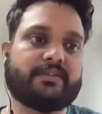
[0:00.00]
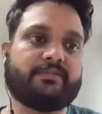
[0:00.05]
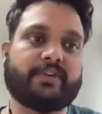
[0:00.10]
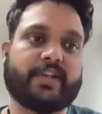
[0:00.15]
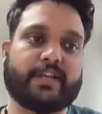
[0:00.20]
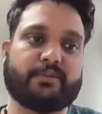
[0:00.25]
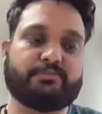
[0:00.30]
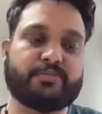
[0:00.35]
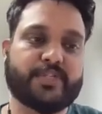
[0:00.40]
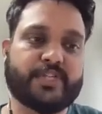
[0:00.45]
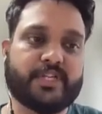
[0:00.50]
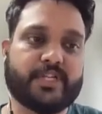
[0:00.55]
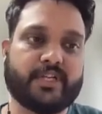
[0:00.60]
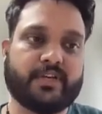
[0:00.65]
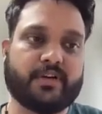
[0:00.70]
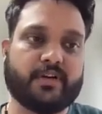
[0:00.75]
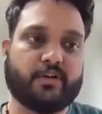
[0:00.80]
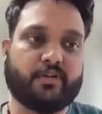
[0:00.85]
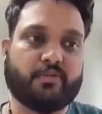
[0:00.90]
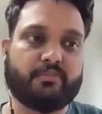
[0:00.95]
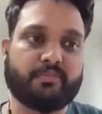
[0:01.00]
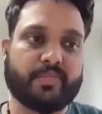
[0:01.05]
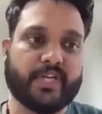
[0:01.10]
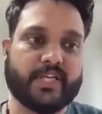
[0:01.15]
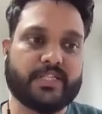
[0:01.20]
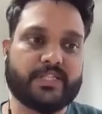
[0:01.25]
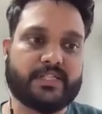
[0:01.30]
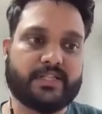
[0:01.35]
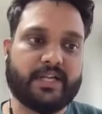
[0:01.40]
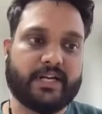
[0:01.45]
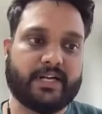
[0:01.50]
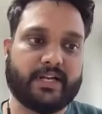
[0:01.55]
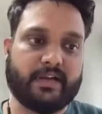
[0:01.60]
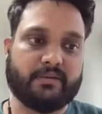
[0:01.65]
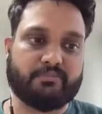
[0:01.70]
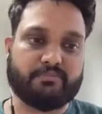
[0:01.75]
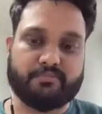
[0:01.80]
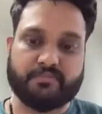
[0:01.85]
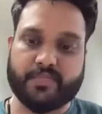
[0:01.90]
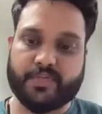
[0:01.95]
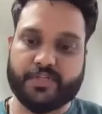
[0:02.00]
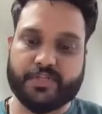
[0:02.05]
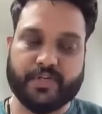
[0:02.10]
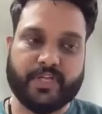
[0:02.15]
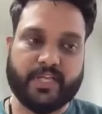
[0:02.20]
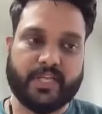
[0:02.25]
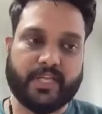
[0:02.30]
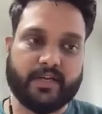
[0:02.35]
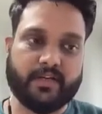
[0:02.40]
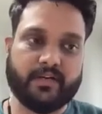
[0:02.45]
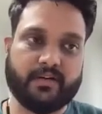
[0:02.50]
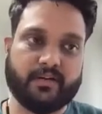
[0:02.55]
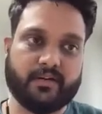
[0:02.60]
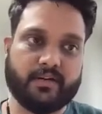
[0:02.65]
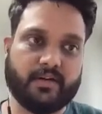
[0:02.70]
a 1mg homepage that I'm showing here.